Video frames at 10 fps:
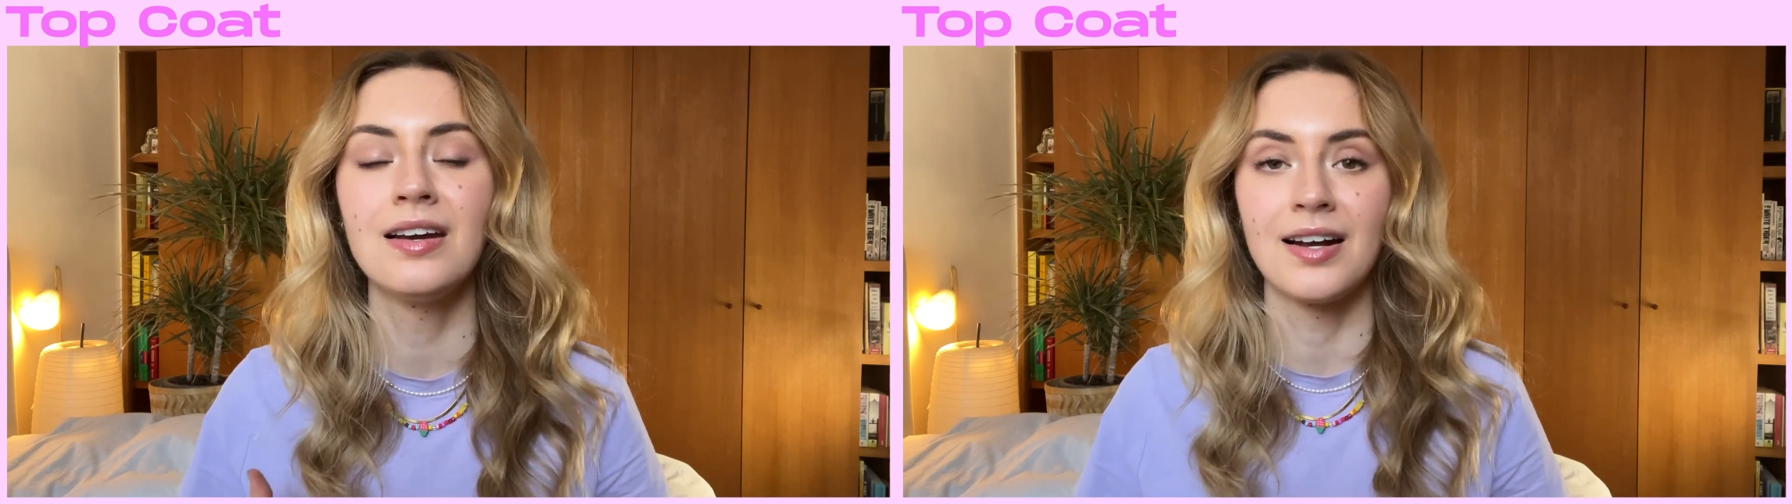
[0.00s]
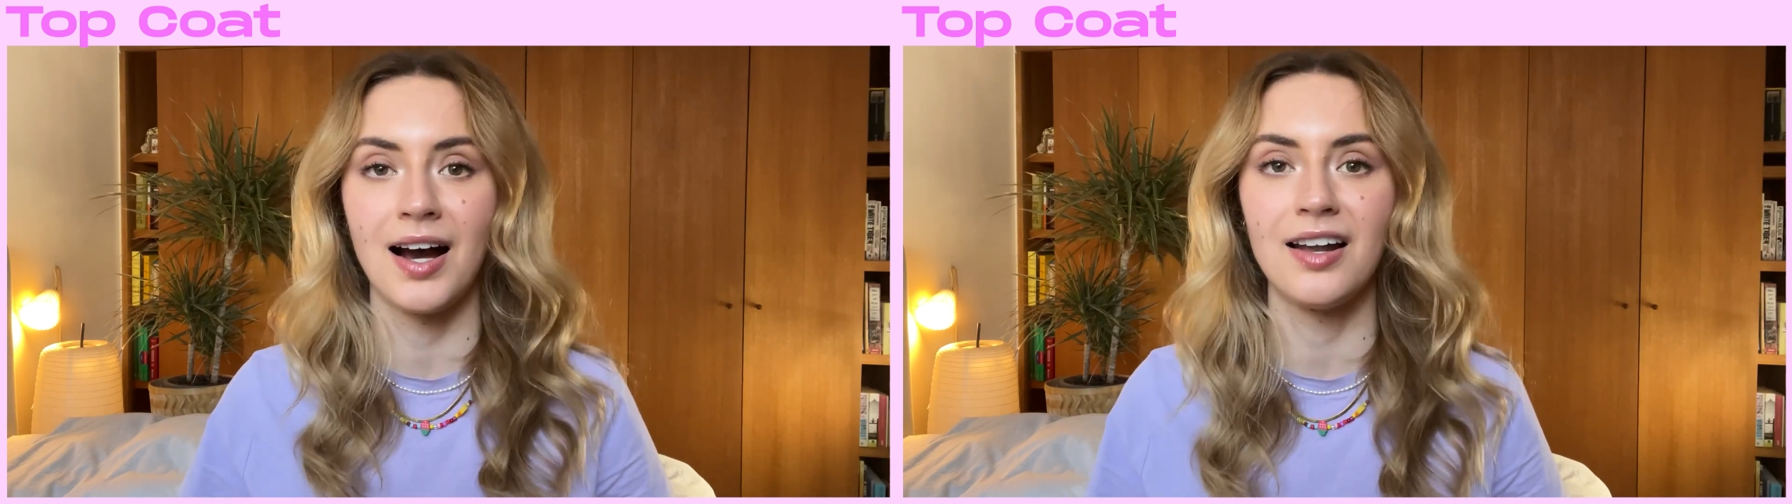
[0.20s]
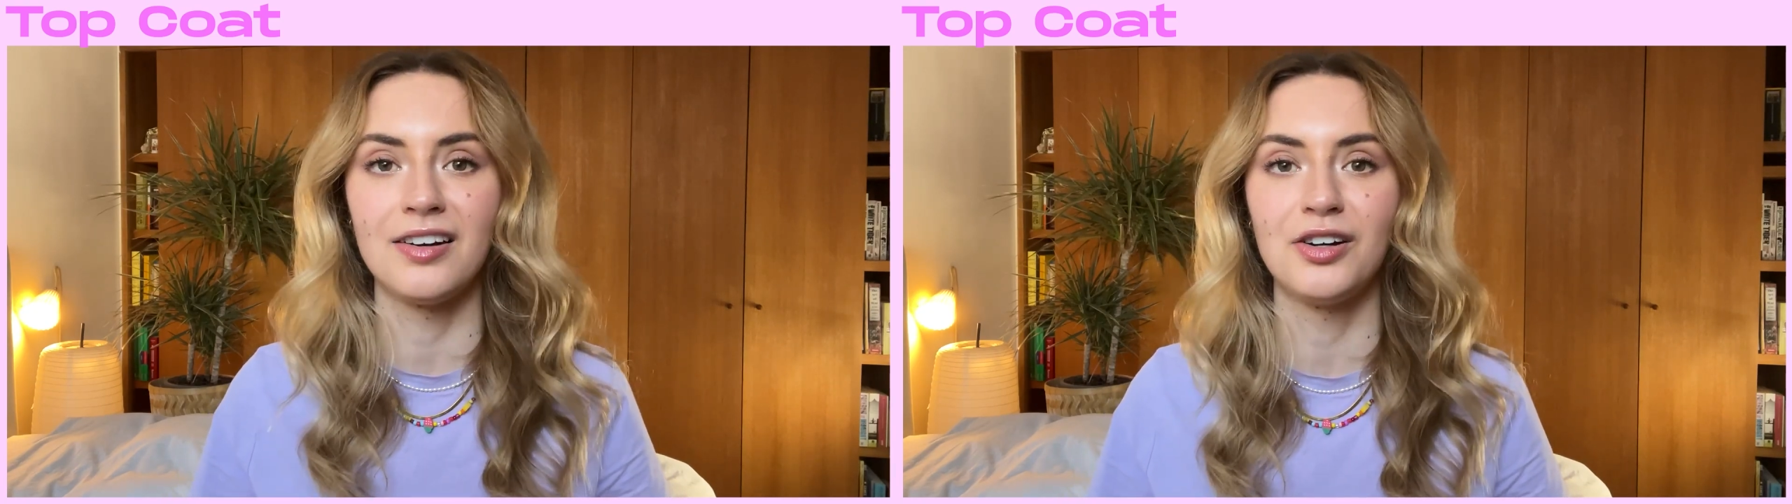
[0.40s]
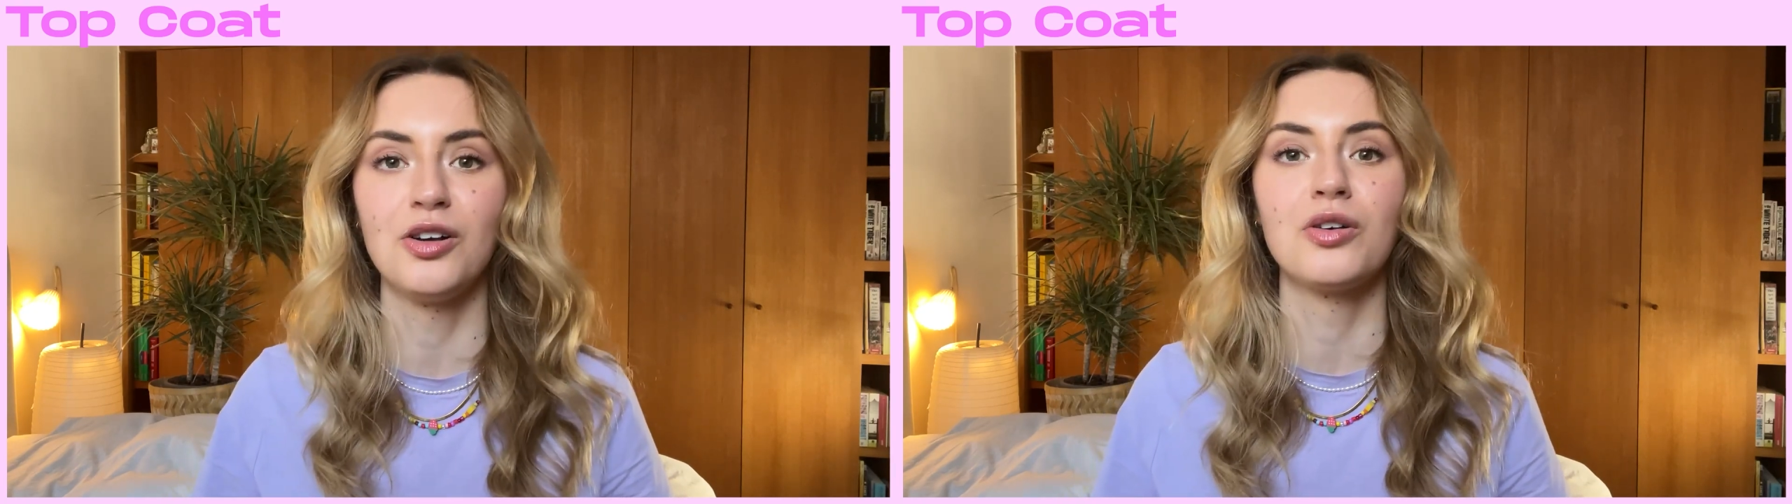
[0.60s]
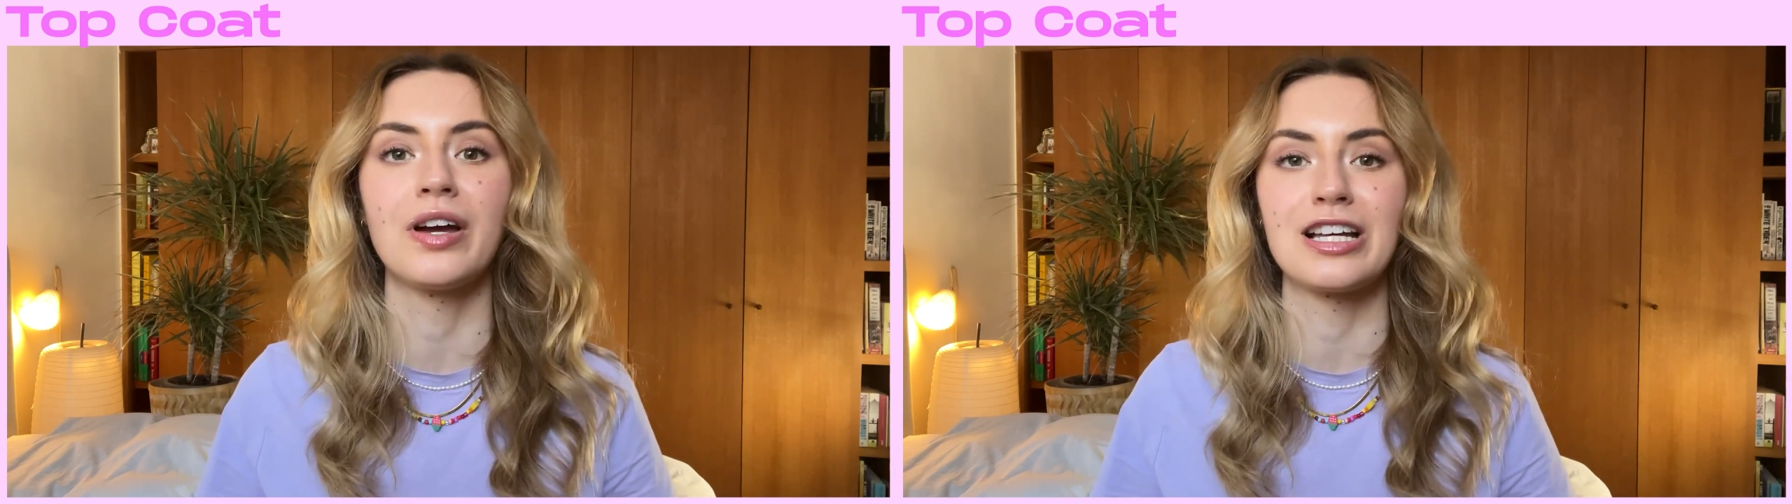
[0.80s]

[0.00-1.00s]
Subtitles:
color look